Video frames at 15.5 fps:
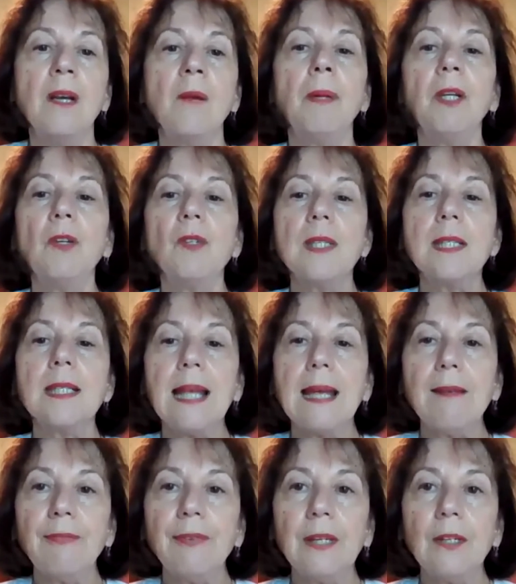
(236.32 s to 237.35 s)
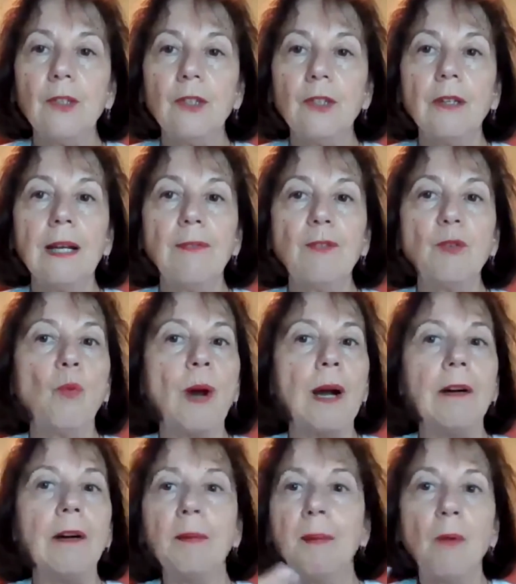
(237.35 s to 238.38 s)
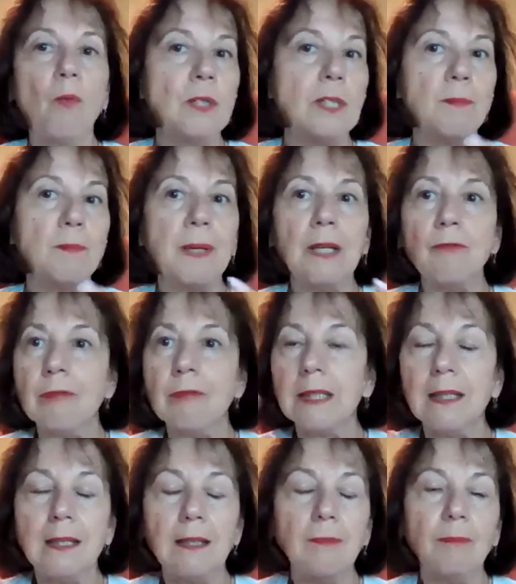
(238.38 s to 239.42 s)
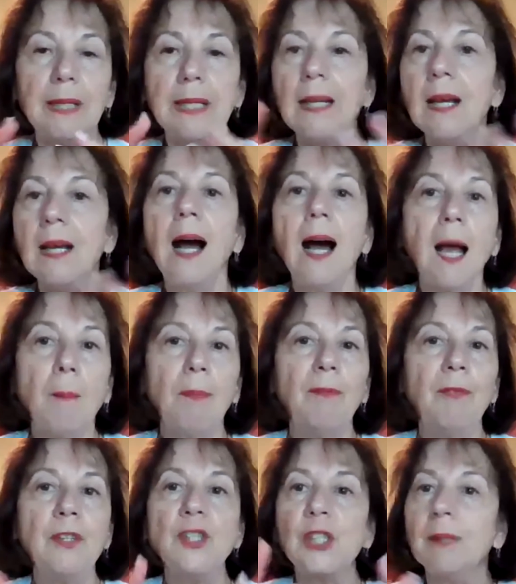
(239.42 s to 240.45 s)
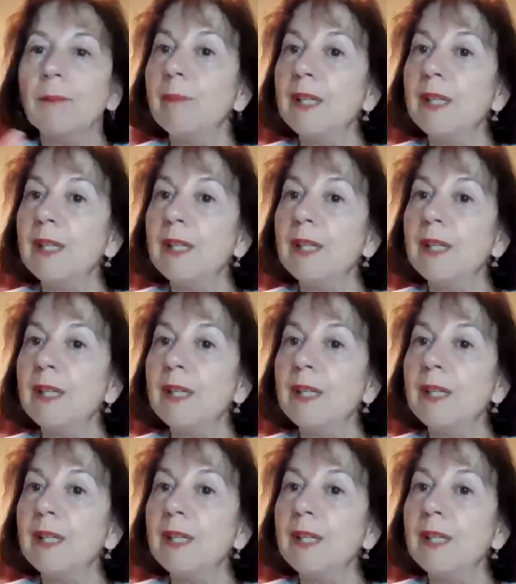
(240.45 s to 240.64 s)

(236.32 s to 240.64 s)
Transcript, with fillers: But you're safe here. You don't have to worry about what's being written and be hyper vigilant